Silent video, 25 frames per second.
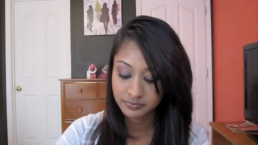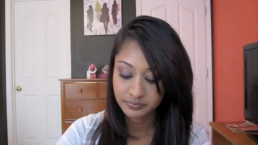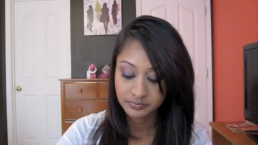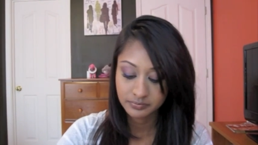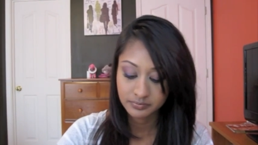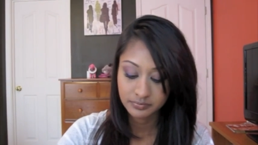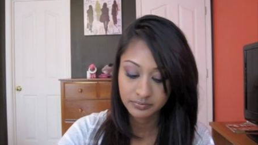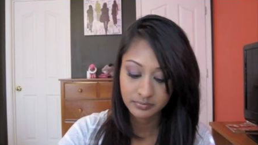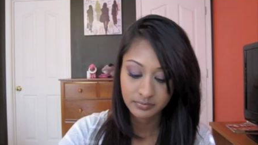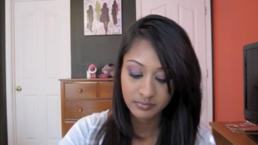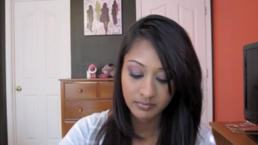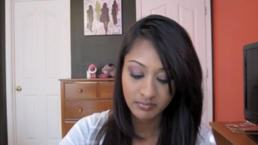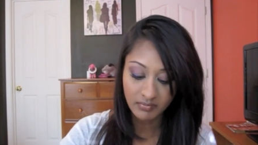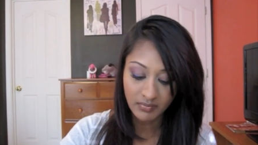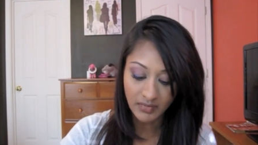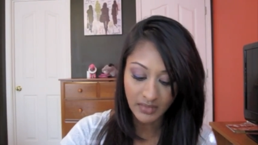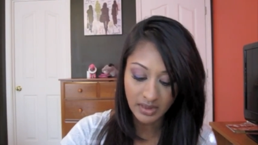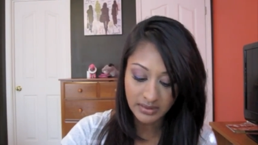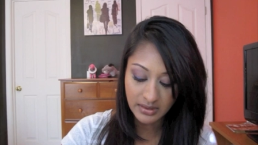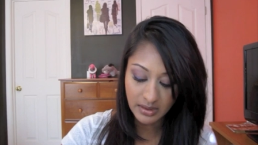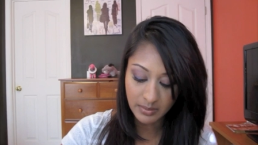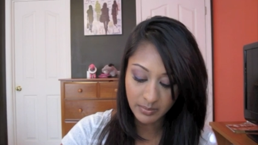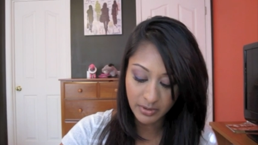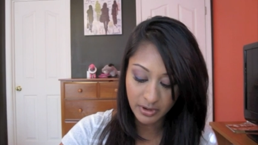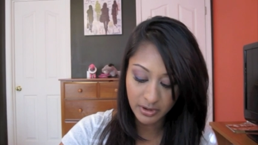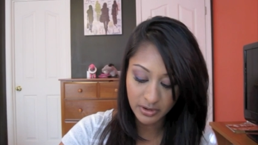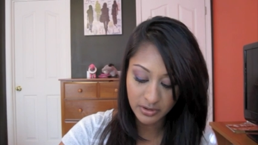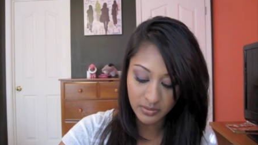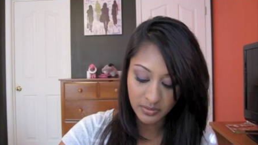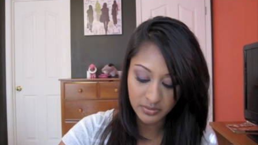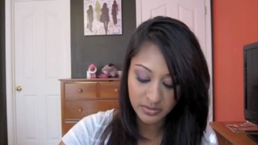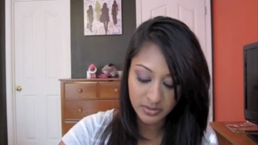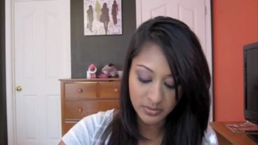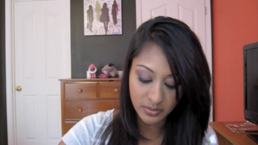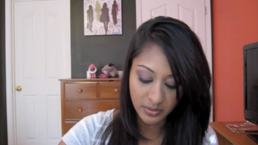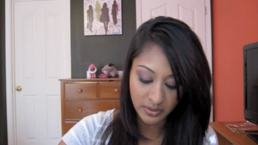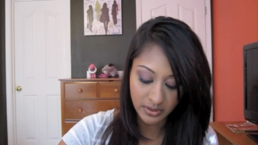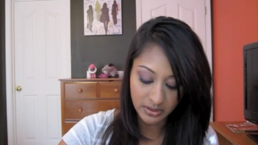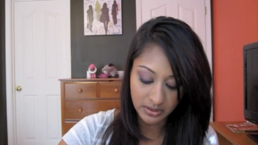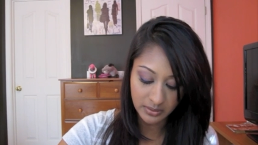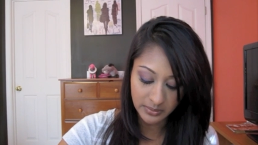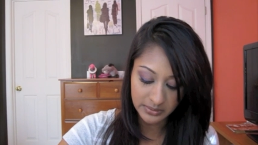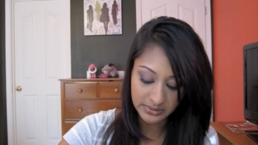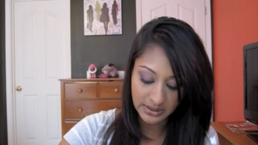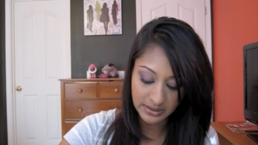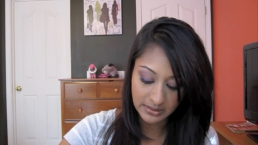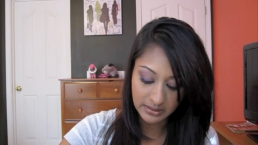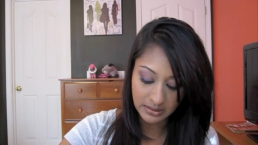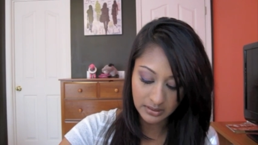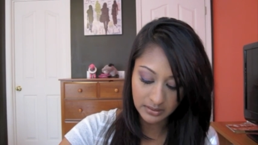I think I'm going to do a tutorial
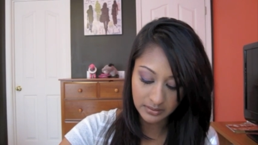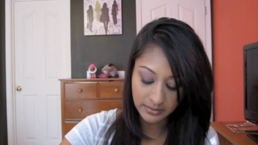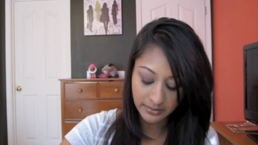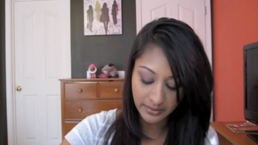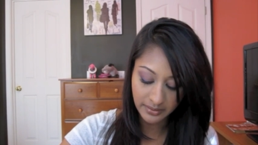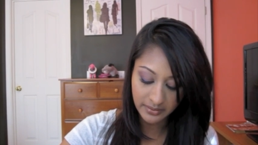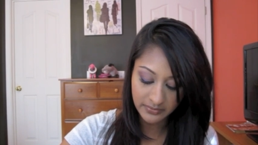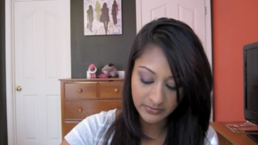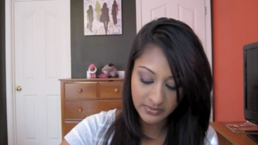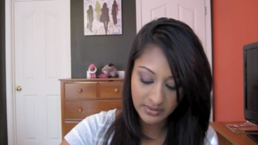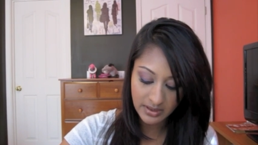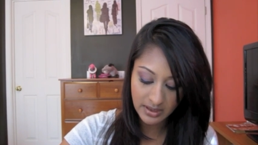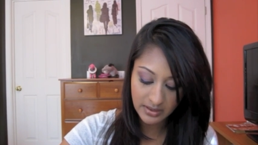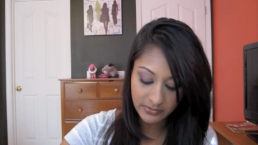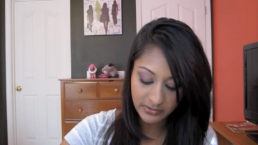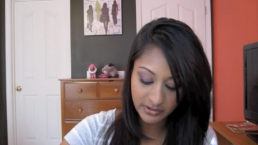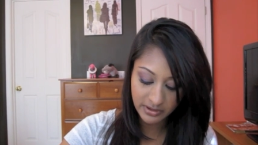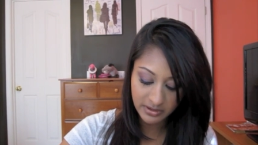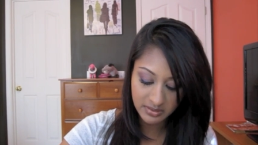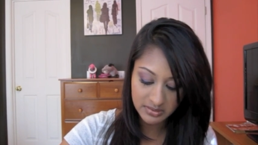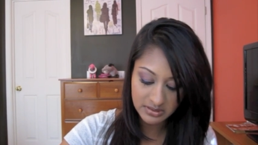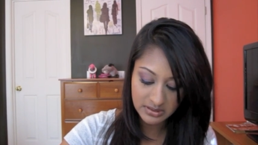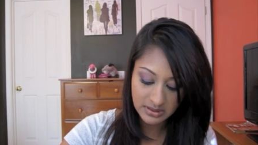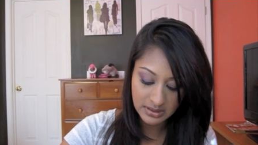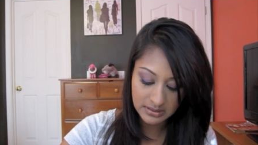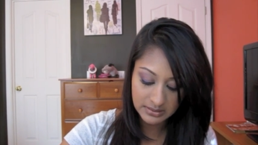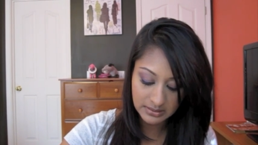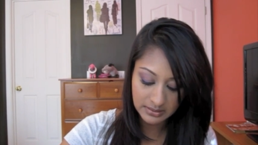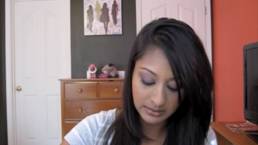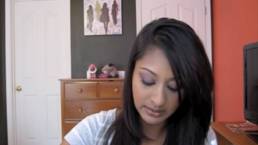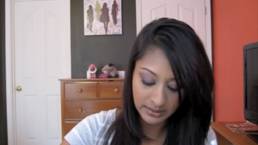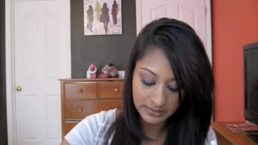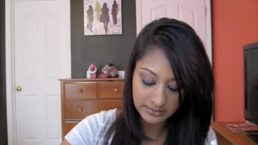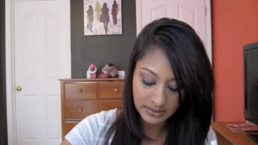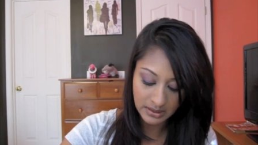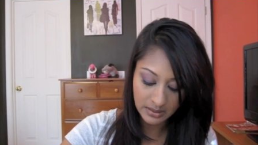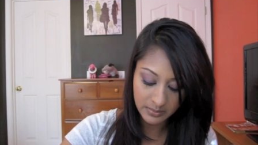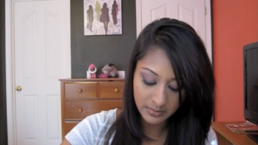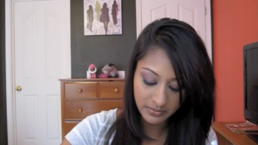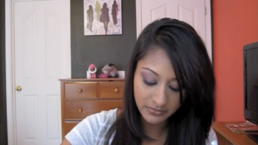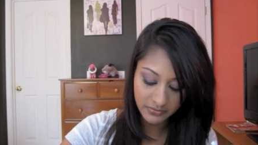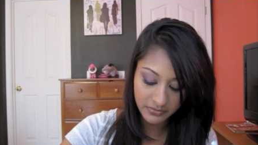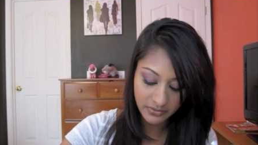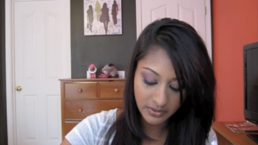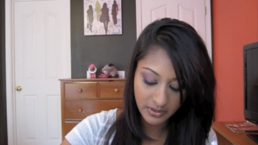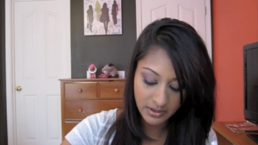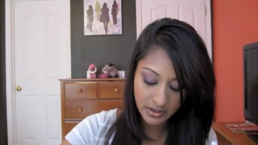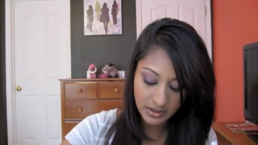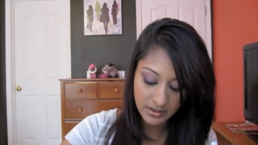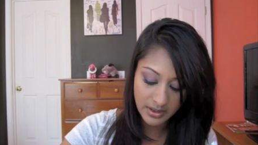with that color. I've never used anything like that
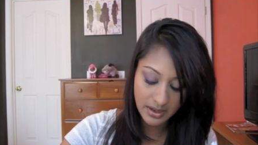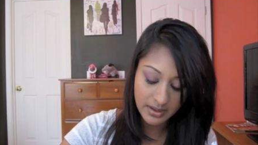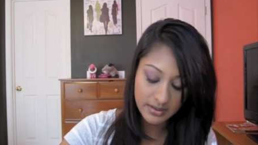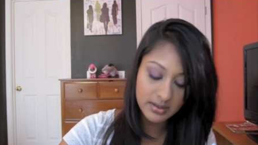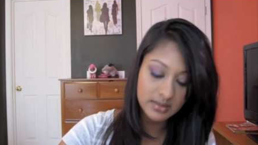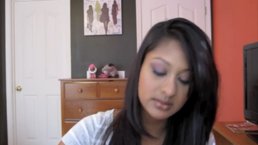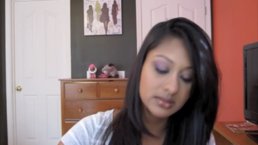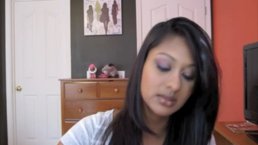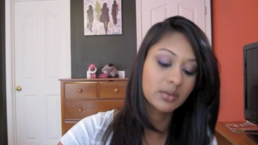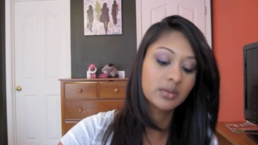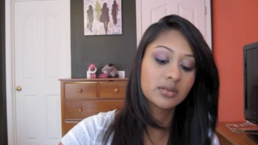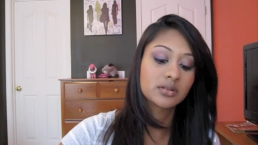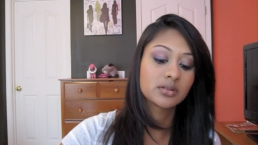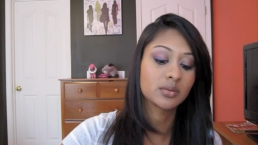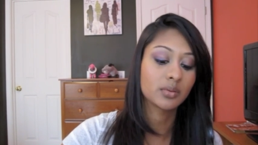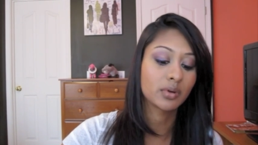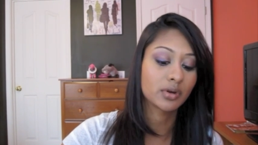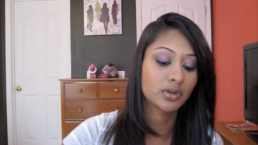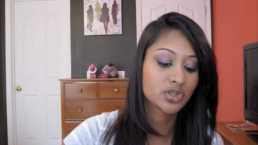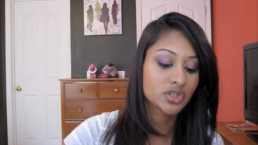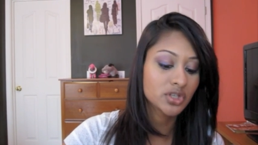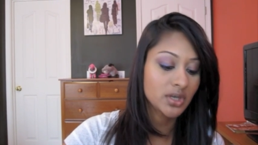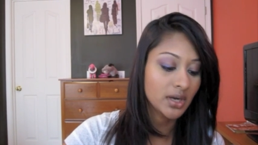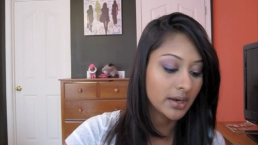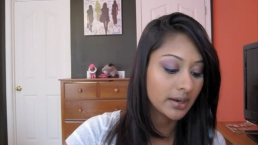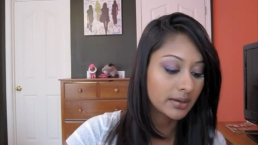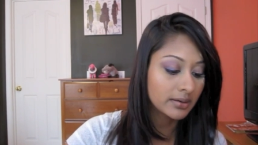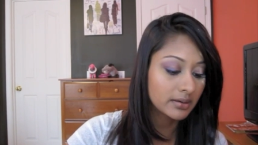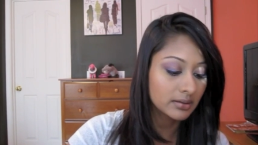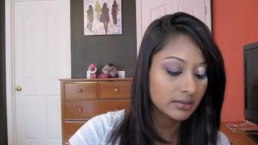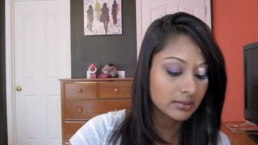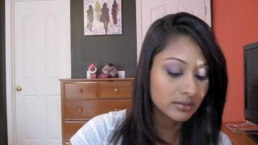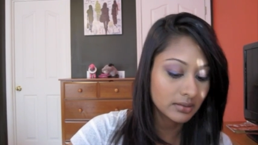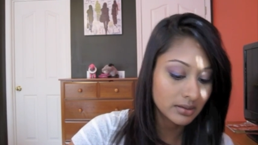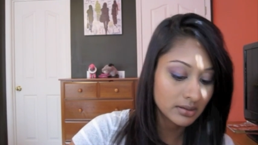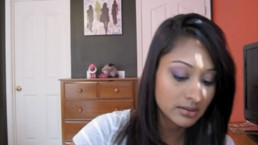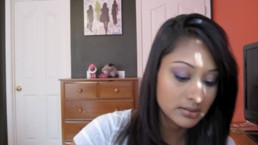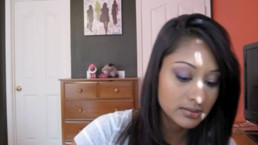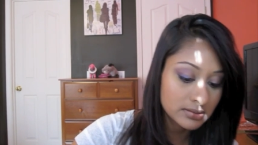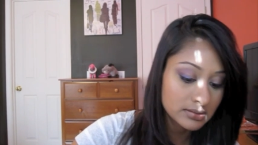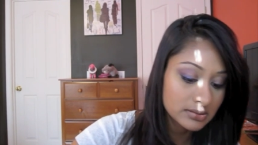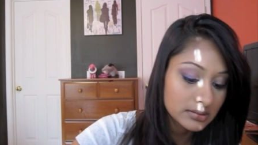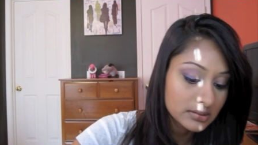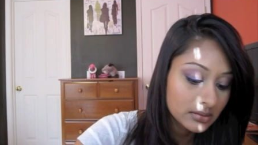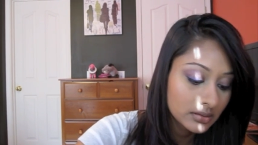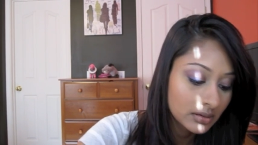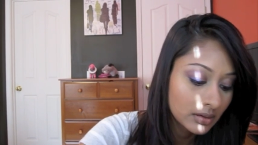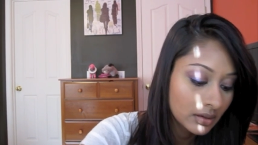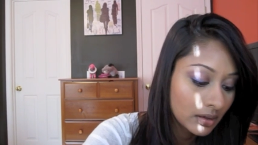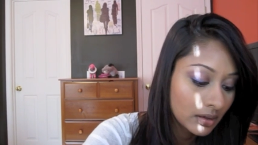before. Not anything with so much shine, at least.